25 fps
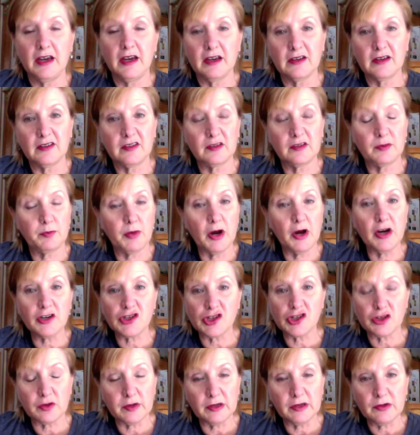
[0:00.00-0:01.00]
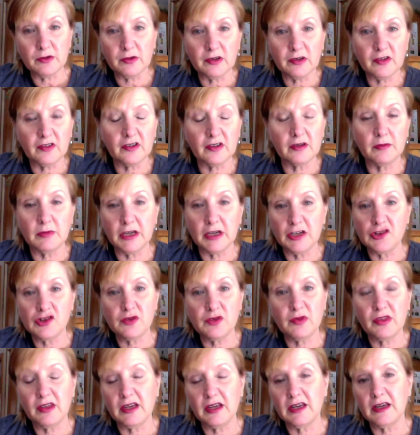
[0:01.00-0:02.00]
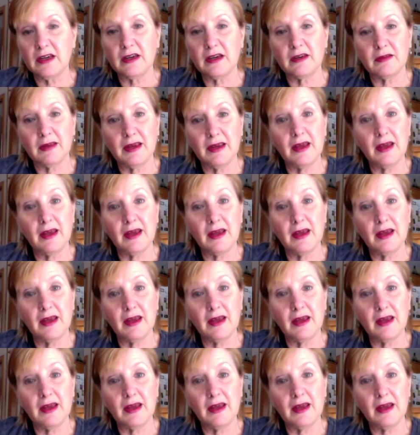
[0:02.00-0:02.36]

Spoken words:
has sparked your interest and made you think,